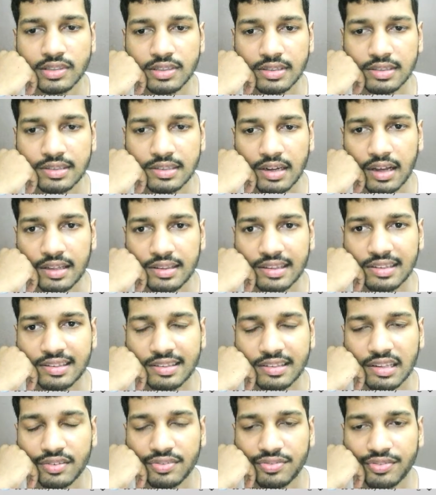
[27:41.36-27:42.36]
This is
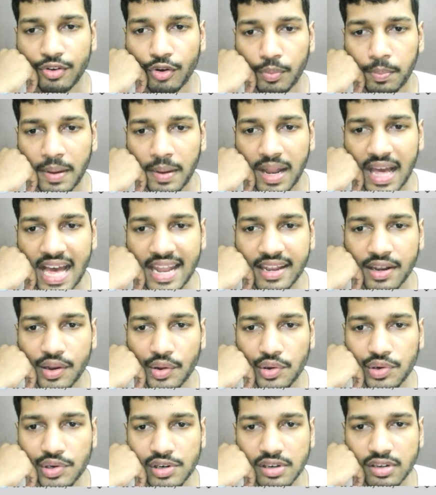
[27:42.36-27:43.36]
the floor plan
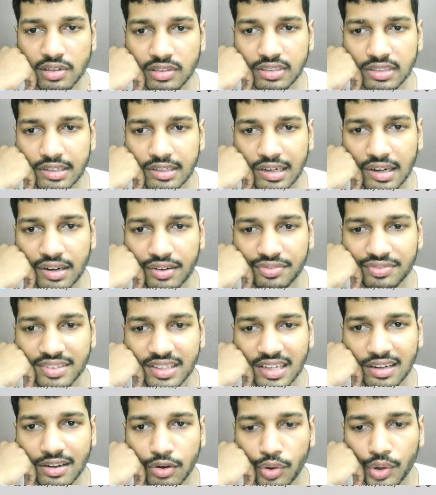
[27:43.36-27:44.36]
of
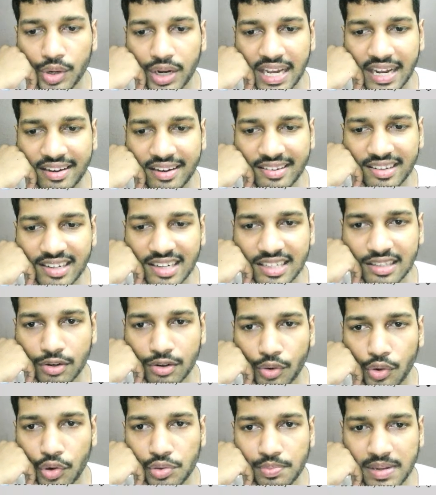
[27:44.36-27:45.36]
the whole area, the
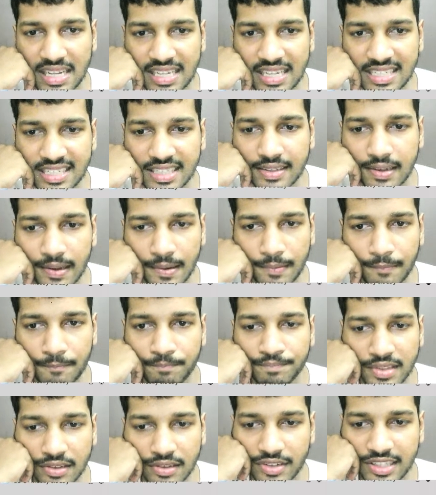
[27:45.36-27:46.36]
whole building
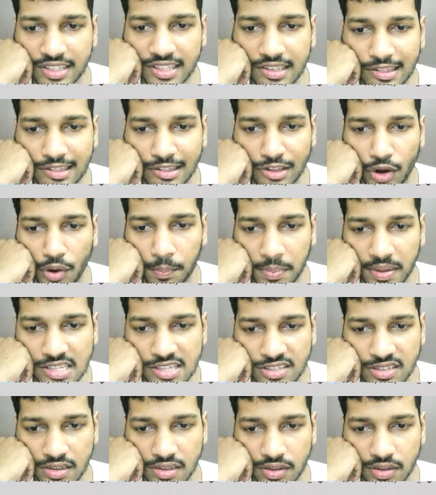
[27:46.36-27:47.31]
where the shop is.